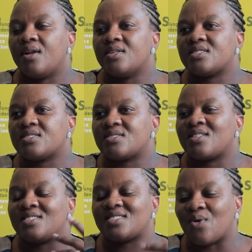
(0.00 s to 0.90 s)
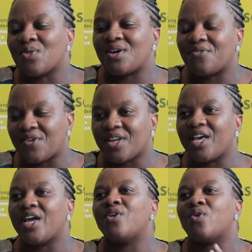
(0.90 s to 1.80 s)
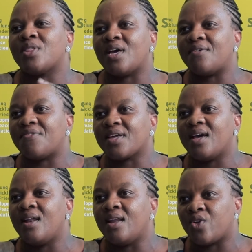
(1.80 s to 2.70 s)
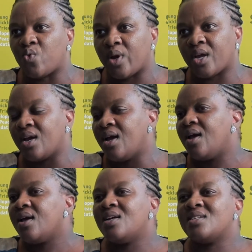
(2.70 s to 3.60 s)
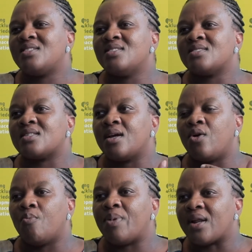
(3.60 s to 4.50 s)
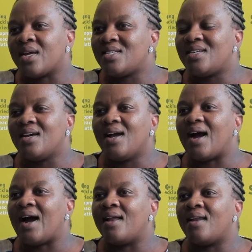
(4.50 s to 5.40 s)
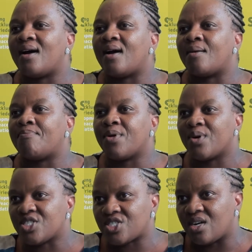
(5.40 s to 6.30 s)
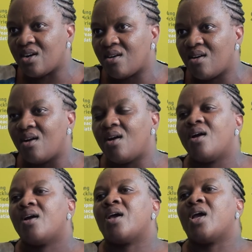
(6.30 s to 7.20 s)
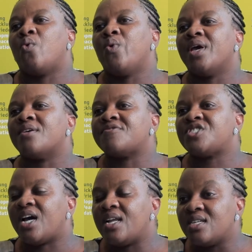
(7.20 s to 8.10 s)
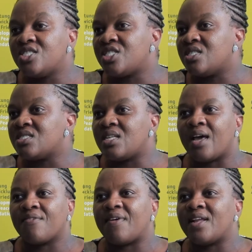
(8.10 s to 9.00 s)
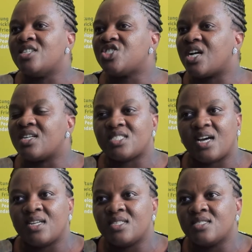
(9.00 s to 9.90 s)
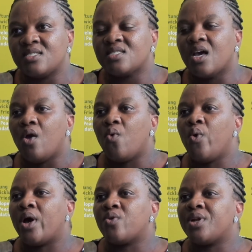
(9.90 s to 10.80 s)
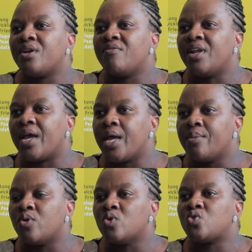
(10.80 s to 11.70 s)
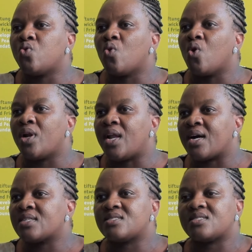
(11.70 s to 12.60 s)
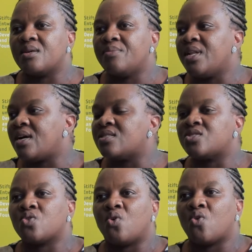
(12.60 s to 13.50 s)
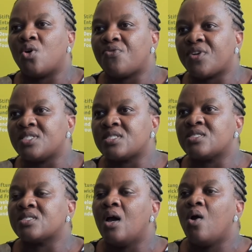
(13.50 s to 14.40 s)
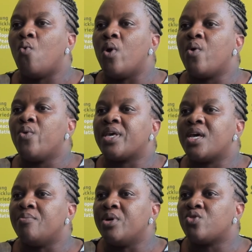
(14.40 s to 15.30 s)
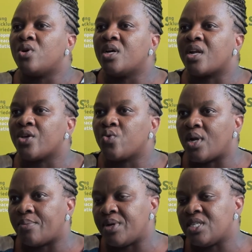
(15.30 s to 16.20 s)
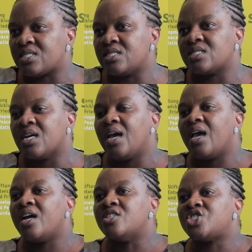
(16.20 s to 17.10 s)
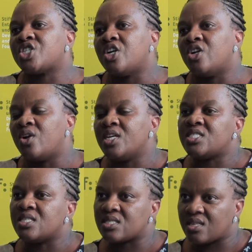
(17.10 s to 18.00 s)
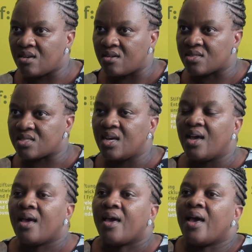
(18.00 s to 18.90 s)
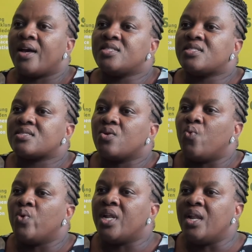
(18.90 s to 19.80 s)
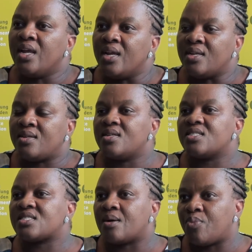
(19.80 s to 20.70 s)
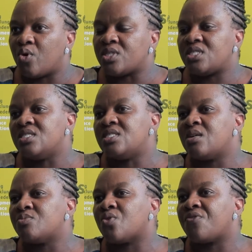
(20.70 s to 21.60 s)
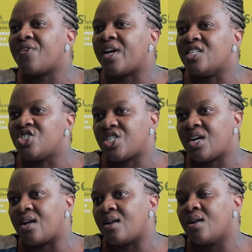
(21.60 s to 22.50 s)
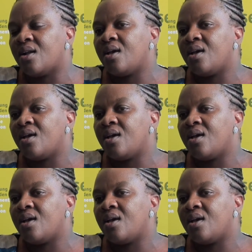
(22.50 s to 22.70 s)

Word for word: the South African or the African network, it is uh, operating under pressure. Uh, we have challenges like financial challenges. We are not even able to conduct seminars or conferences where we can meet on a regular basis and share knowledge and skills. Hence, we need support in terms of financial